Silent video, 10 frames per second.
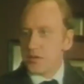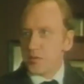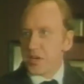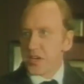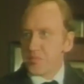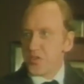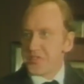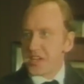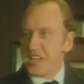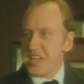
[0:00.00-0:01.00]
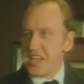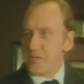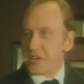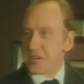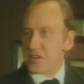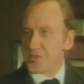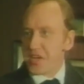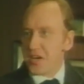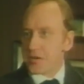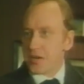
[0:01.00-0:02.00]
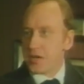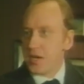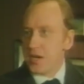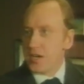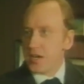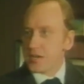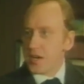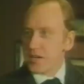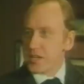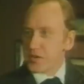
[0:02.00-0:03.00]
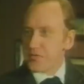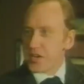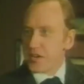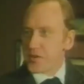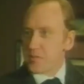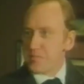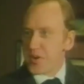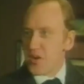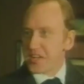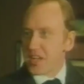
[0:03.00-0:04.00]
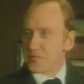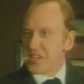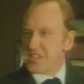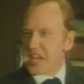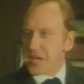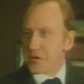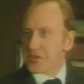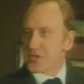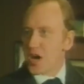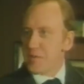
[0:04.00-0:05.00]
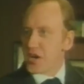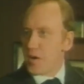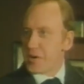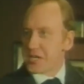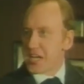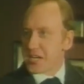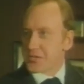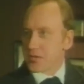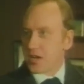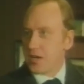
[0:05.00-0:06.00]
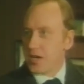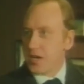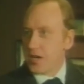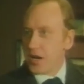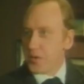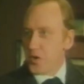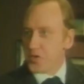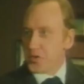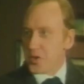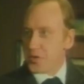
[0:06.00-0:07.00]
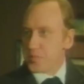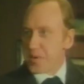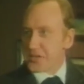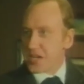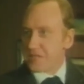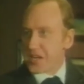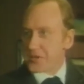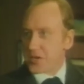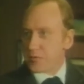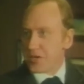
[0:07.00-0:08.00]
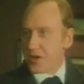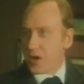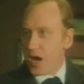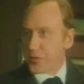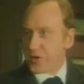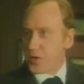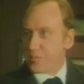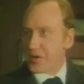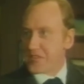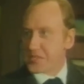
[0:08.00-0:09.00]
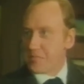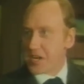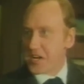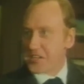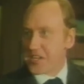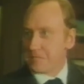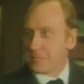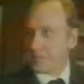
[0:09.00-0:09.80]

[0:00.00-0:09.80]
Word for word: You may remove that ludicrous beard and kindly refrain from employing that ridiculous comic operator accent. I warn you, you'd best confess or it will go hard with you, Professor Moriarty.